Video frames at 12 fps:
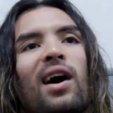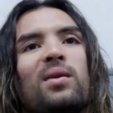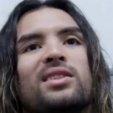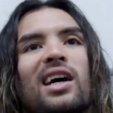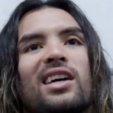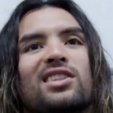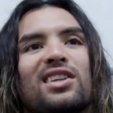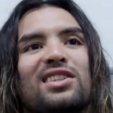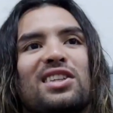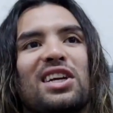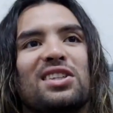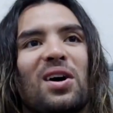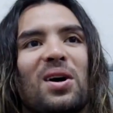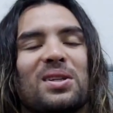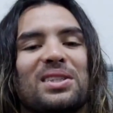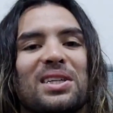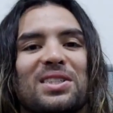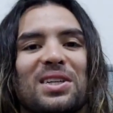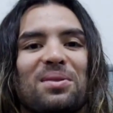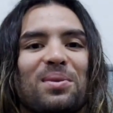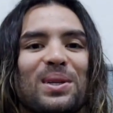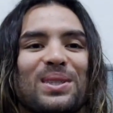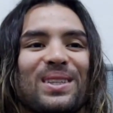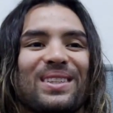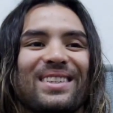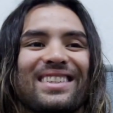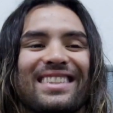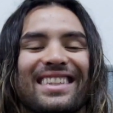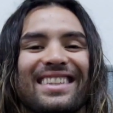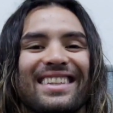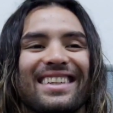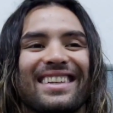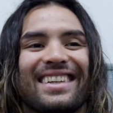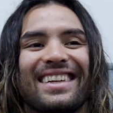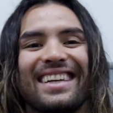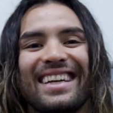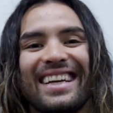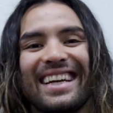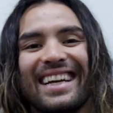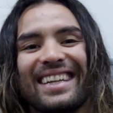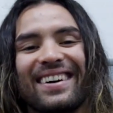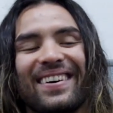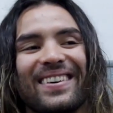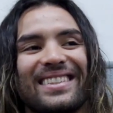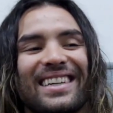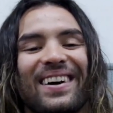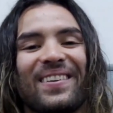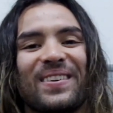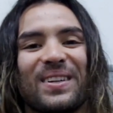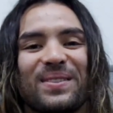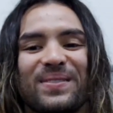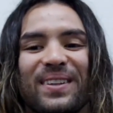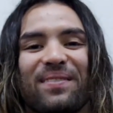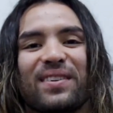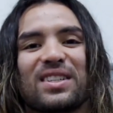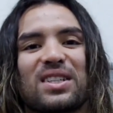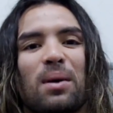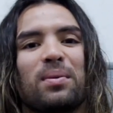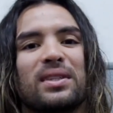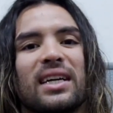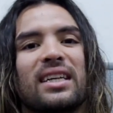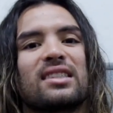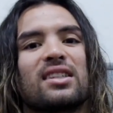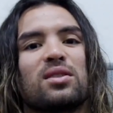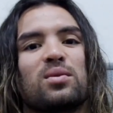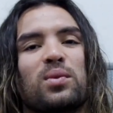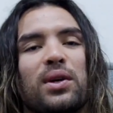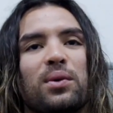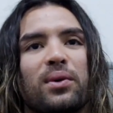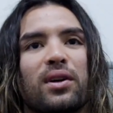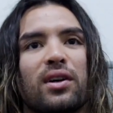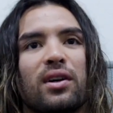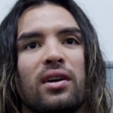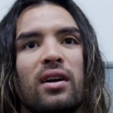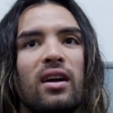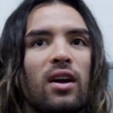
I was actually ding dong ditching a bunch of dudes in the in the hotel room the first couple days because we were